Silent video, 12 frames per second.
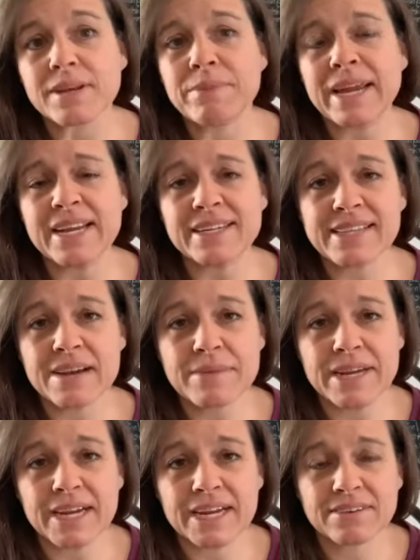
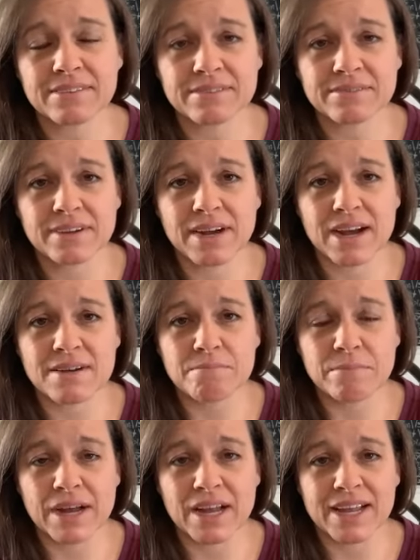pandemic um,
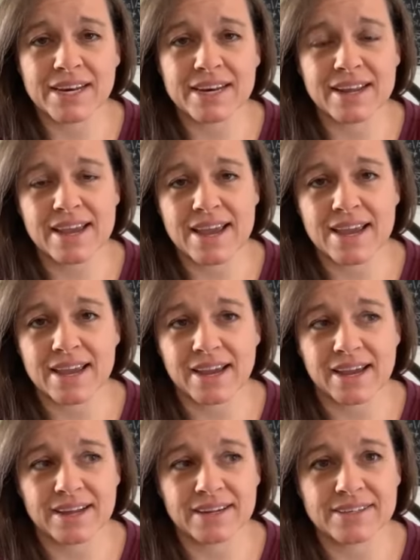bun
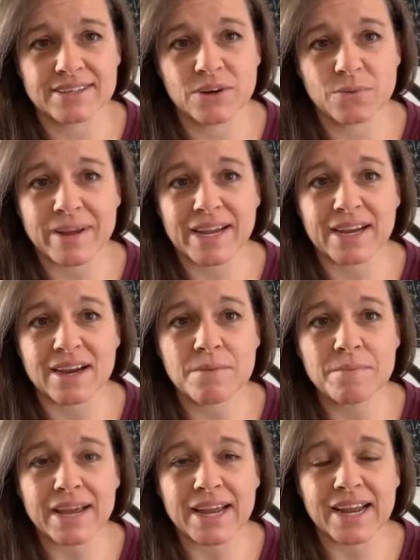and no
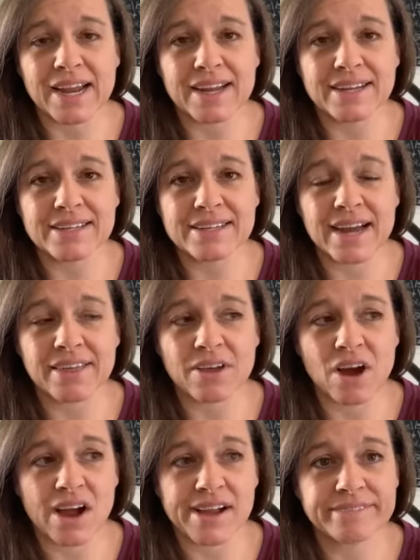makeup and I
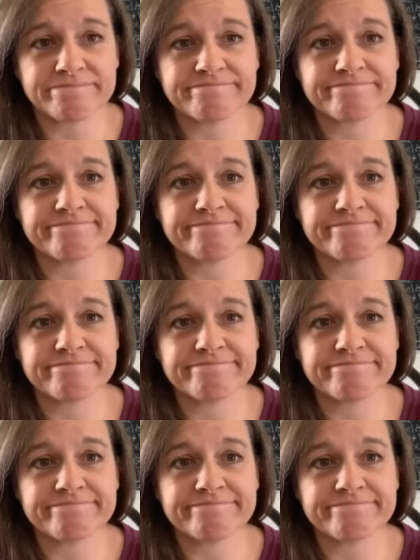thought